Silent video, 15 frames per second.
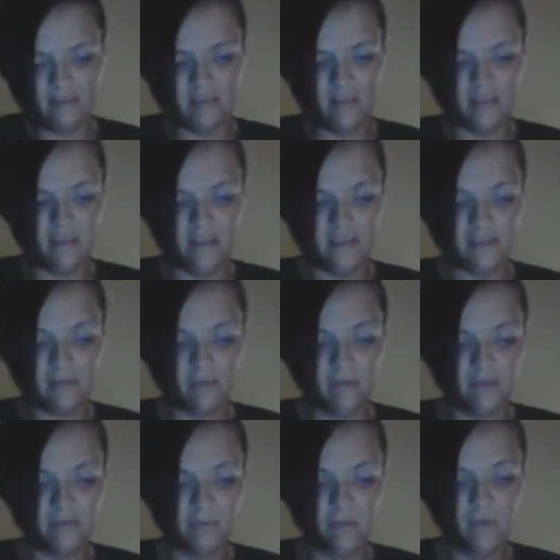
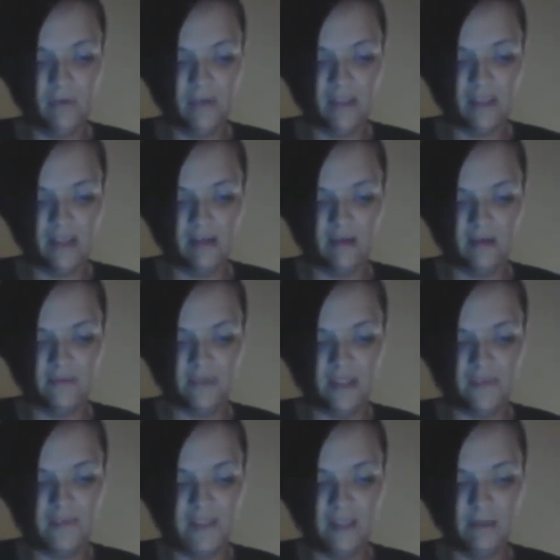It's worth pointing
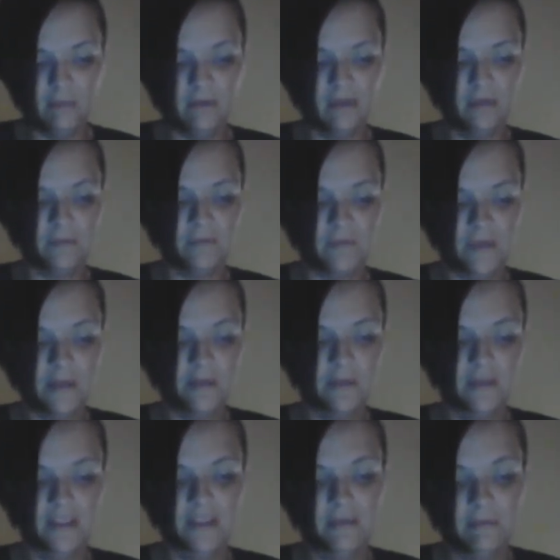out that the number of
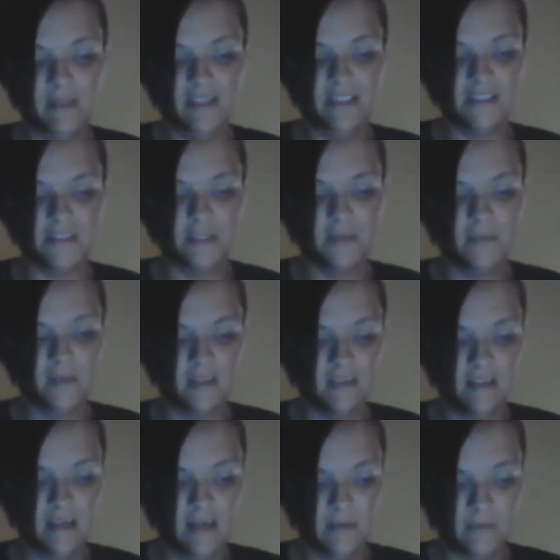federal inmates
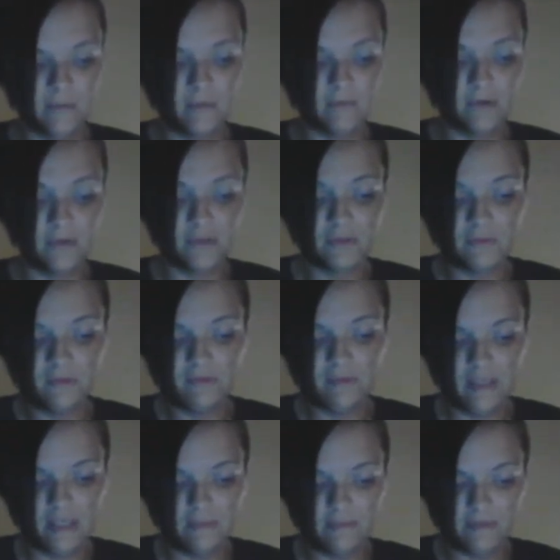serving life or
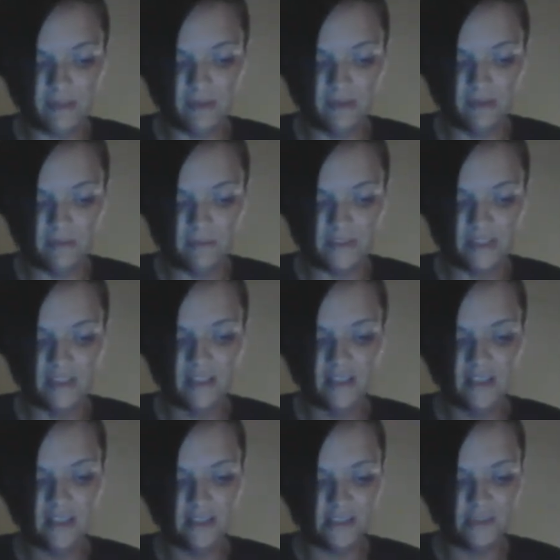virtual life
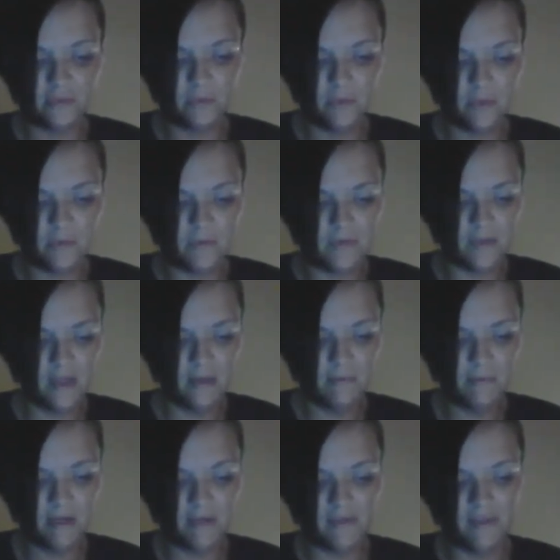terms is
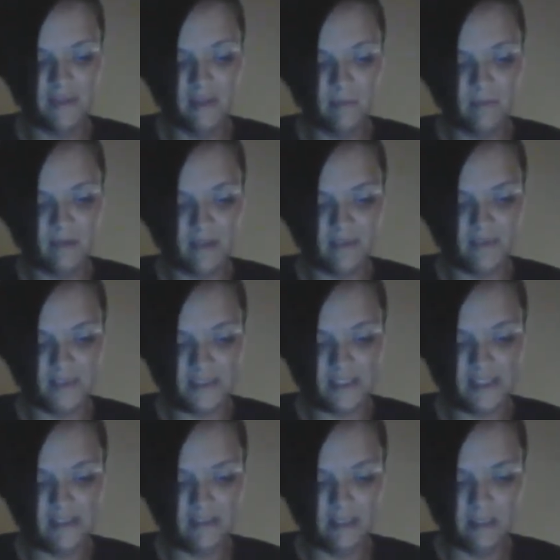dwarfed by the number
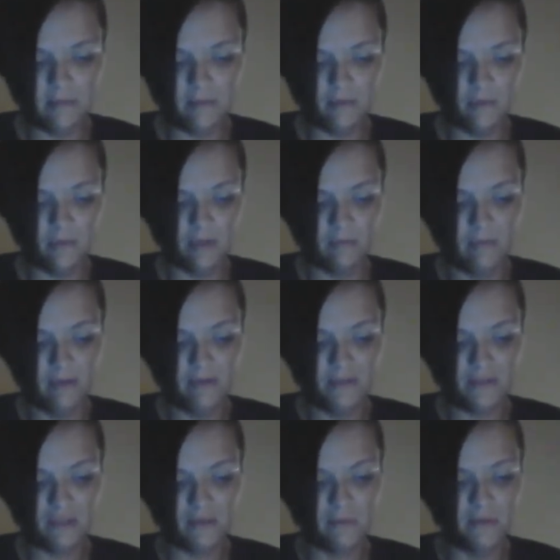at the state level
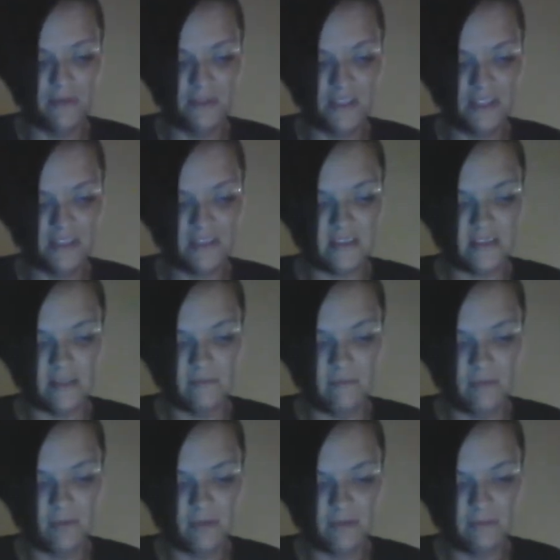where most criminal
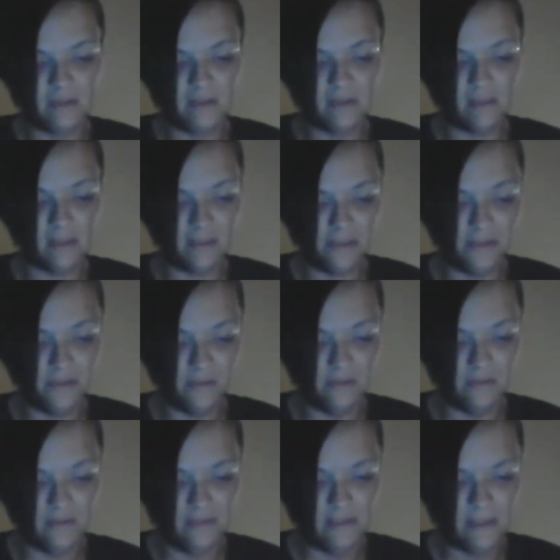justice enforcement
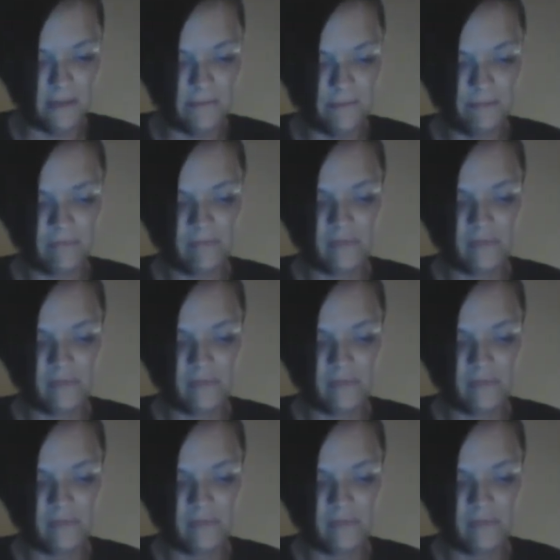occurs.